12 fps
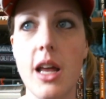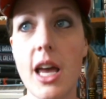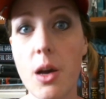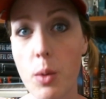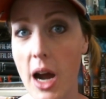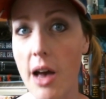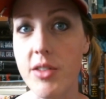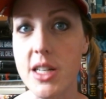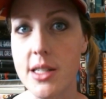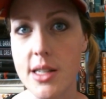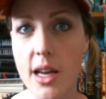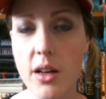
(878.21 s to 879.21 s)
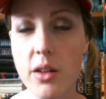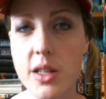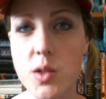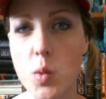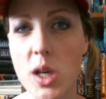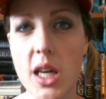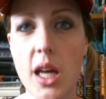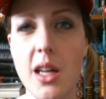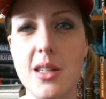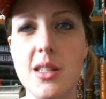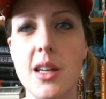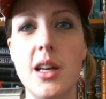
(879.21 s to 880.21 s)
hey, we're having a sale this
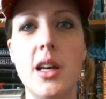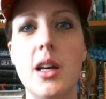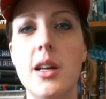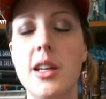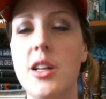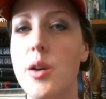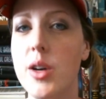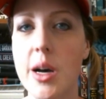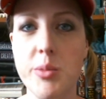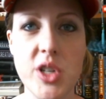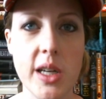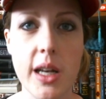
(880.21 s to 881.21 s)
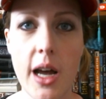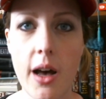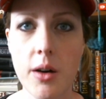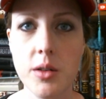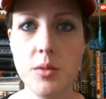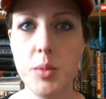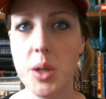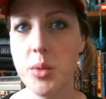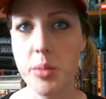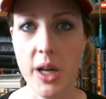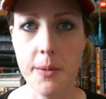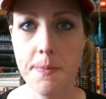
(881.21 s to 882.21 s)
weekend, you know, come check it out, blah, blah,
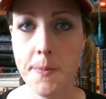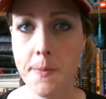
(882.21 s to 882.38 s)
blah.